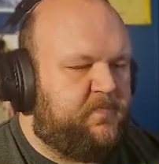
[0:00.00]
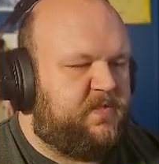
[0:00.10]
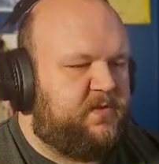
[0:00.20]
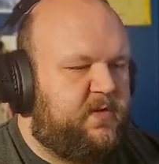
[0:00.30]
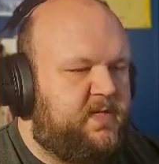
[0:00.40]

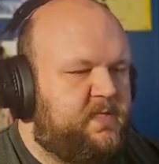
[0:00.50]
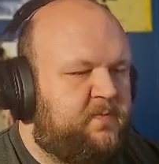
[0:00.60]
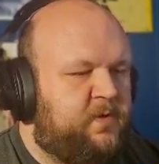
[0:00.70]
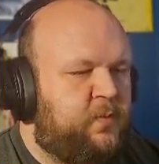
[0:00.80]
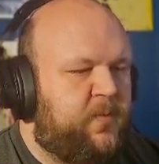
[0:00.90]
So it ends up
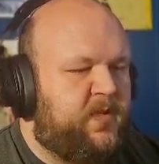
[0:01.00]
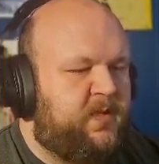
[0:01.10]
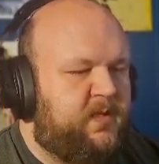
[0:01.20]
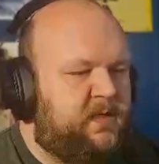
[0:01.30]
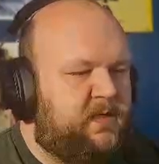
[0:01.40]

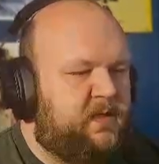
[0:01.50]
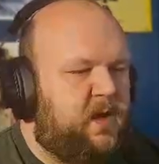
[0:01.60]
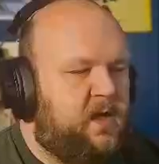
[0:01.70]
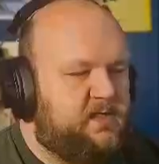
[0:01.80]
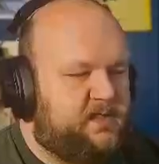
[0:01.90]
looping
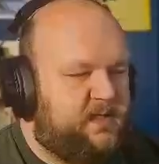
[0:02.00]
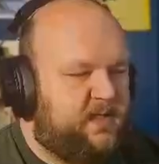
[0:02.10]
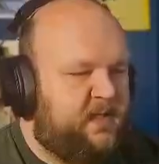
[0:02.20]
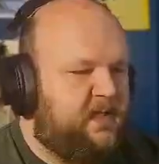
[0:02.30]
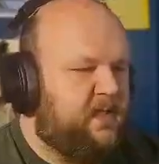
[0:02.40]

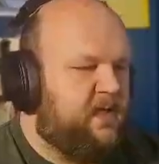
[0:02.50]
constantly.